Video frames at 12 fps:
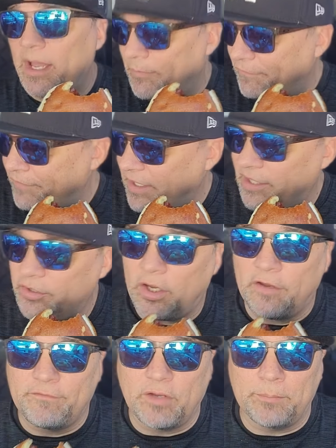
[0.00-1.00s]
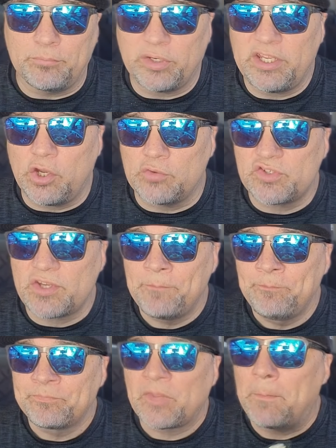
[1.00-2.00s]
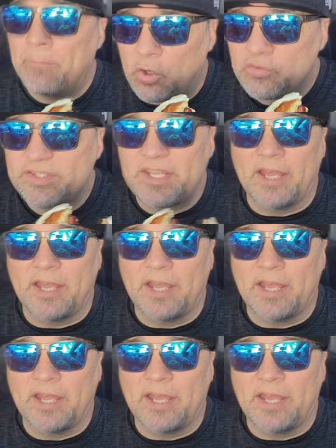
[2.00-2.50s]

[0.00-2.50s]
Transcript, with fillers: I'm a fan of brioche most